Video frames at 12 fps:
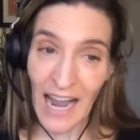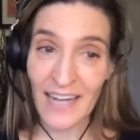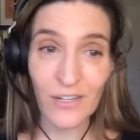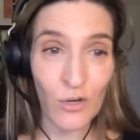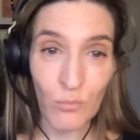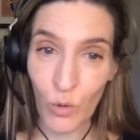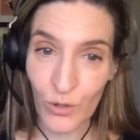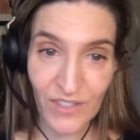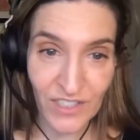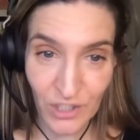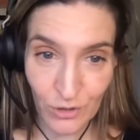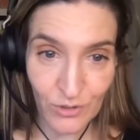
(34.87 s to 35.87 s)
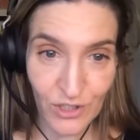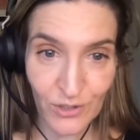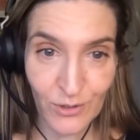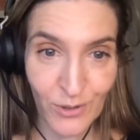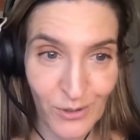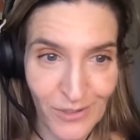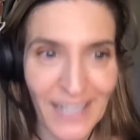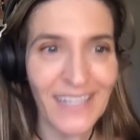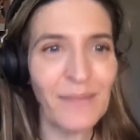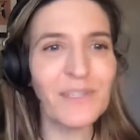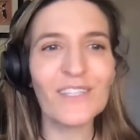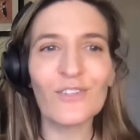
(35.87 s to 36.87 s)
I know more than you do, right?
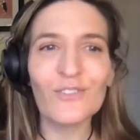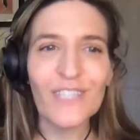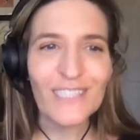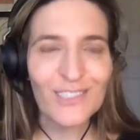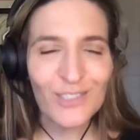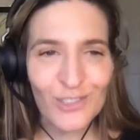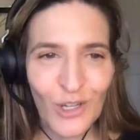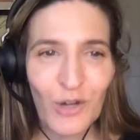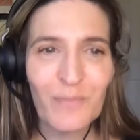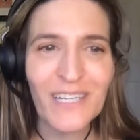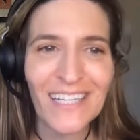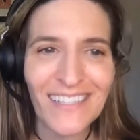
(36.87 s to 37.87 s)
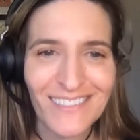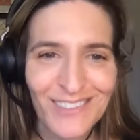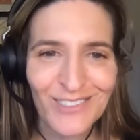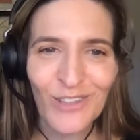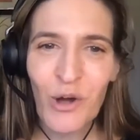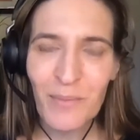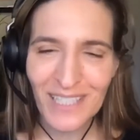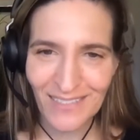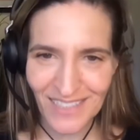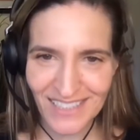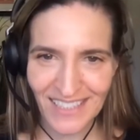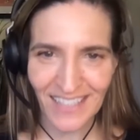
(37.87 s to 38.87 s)
I mean, there are like so many so many
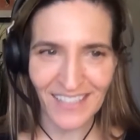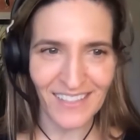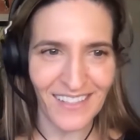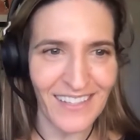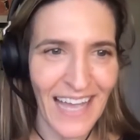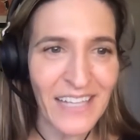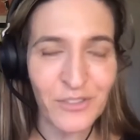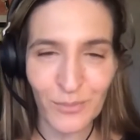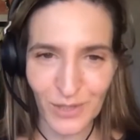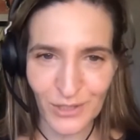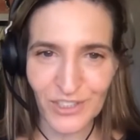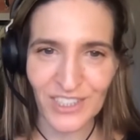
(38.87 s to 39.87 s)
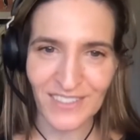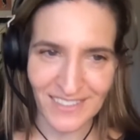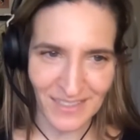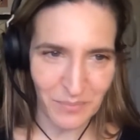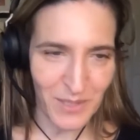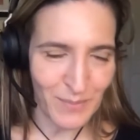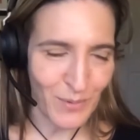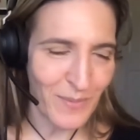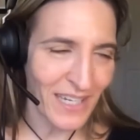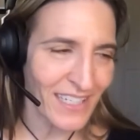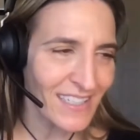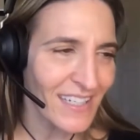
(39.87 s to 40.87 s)
of these uh, attributions that people
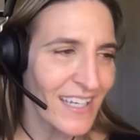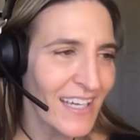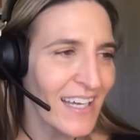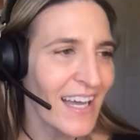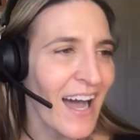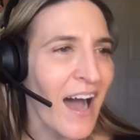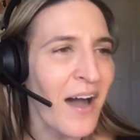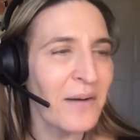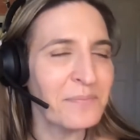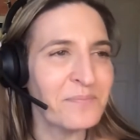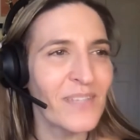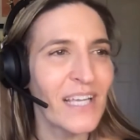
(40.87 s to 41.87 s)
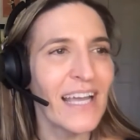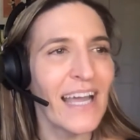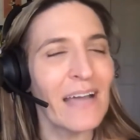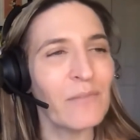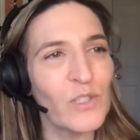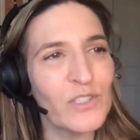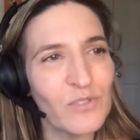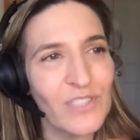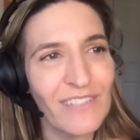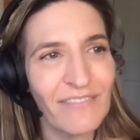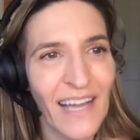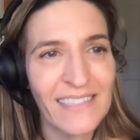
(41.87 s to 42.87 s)
make, um, and what's
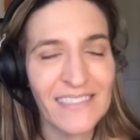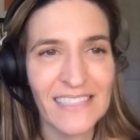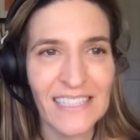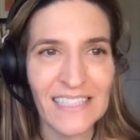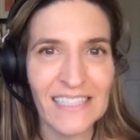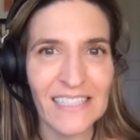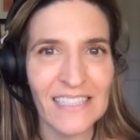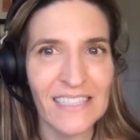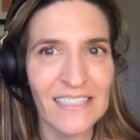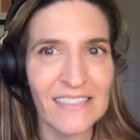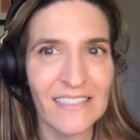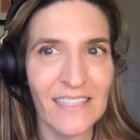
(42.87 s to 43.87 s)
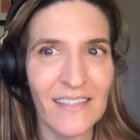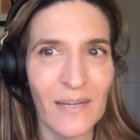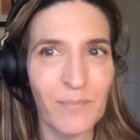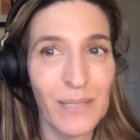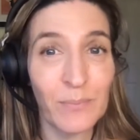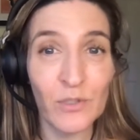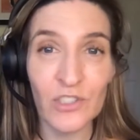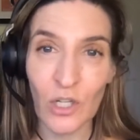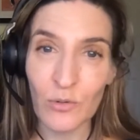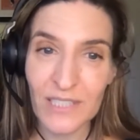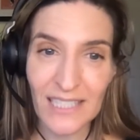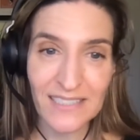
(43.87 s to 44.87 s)
really fascinating is that people
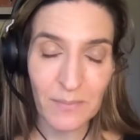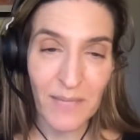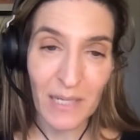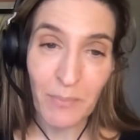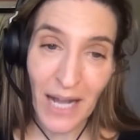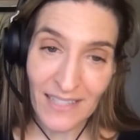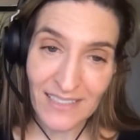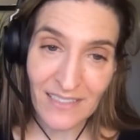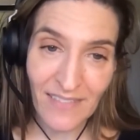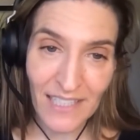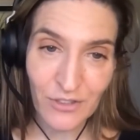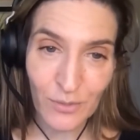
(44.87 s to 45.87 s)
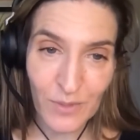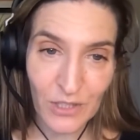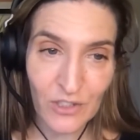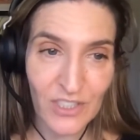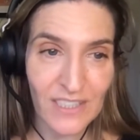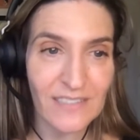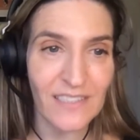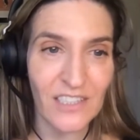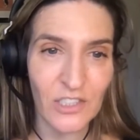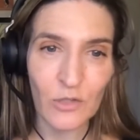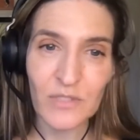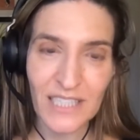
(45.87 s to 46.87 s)
don't tend to make positive attributions. They
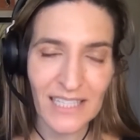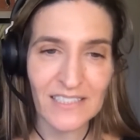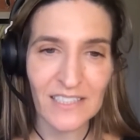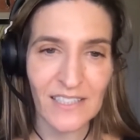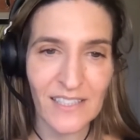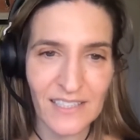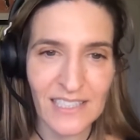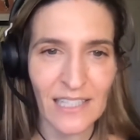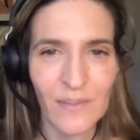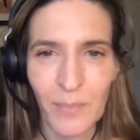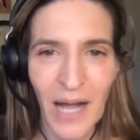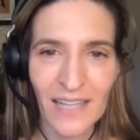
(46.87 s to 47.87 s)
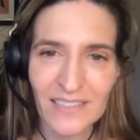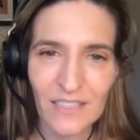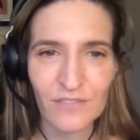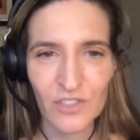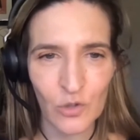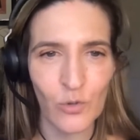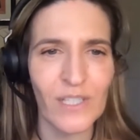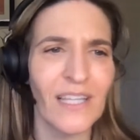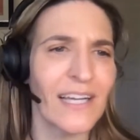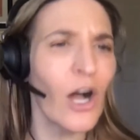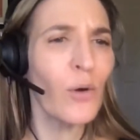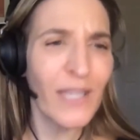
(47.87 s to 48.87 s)
don't tend to tell a positive story
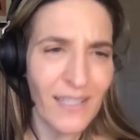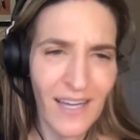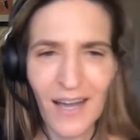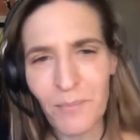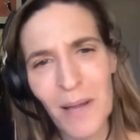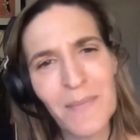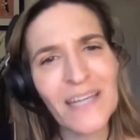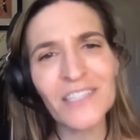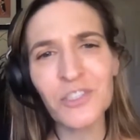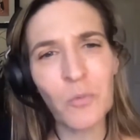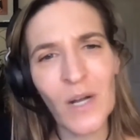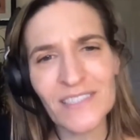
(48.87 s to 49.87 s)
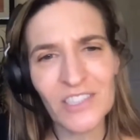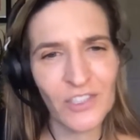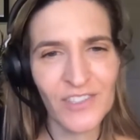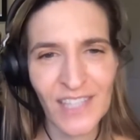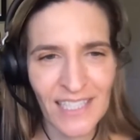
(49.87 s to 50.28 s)
like, "Oh, he, my manager wants good